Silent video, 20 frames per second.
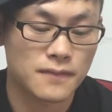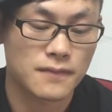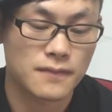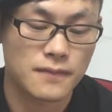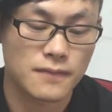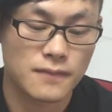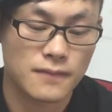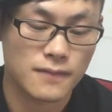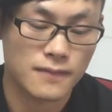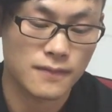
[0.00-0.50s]

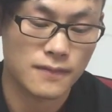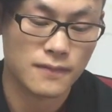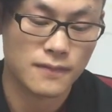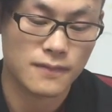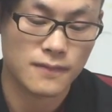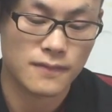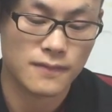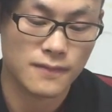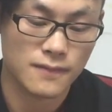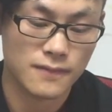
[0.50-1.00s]

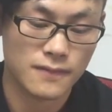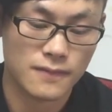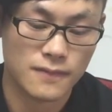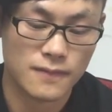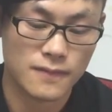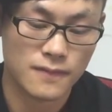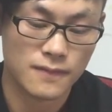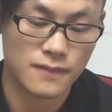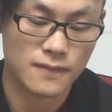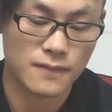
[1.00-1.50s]

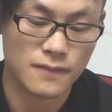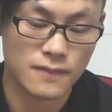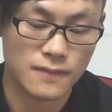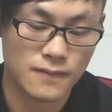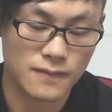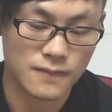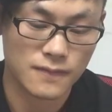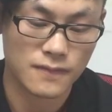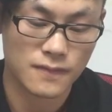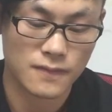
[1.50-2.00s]

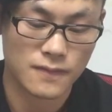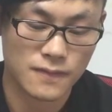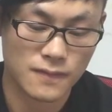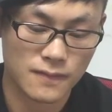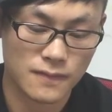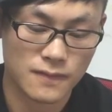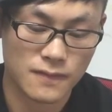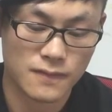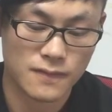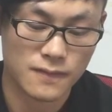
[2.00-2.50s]

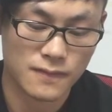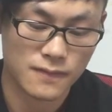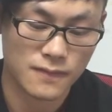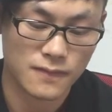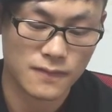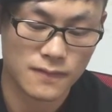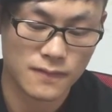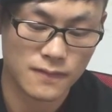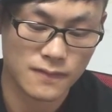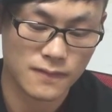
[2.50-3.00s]

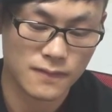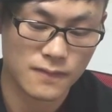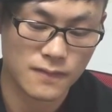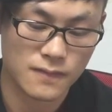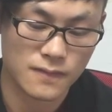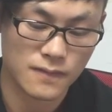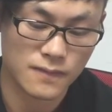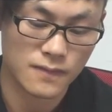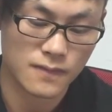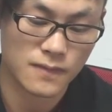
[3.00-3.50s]

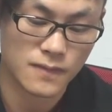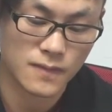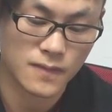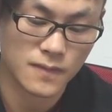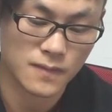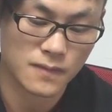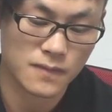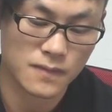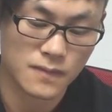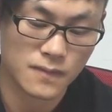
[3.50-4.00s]

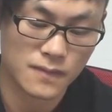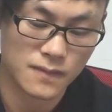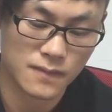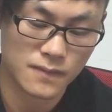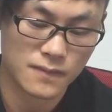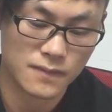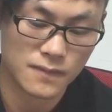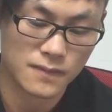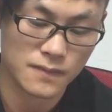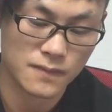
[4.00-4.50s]

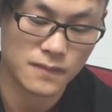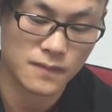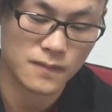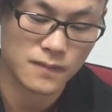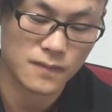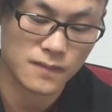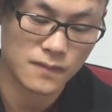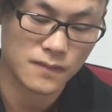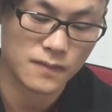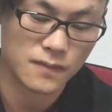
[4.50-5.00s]

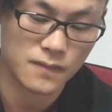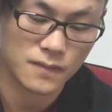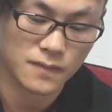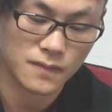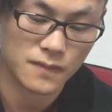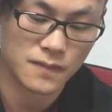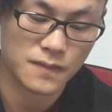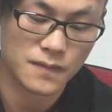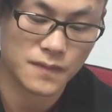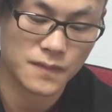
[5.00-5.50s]

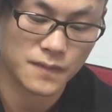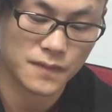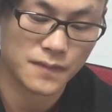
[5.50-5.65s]
Nothing is said.